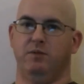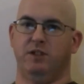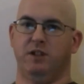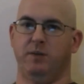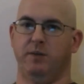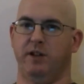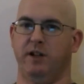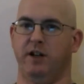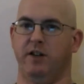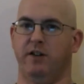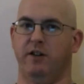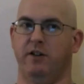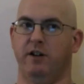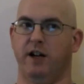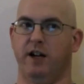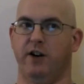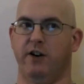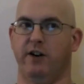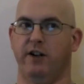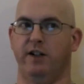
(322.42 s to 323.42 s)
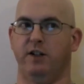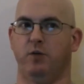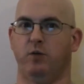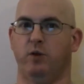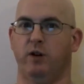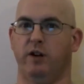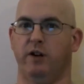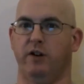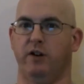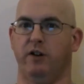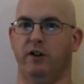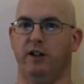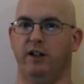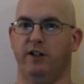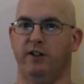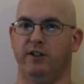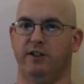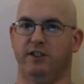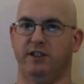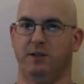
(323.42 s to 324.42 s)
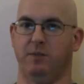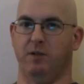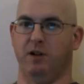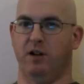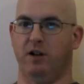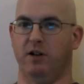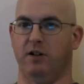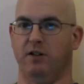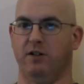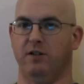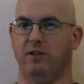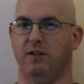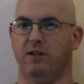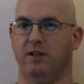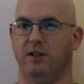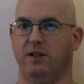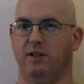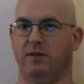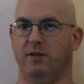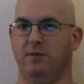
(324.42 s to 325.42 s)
Some of the other areas where you'll hear a similar uh,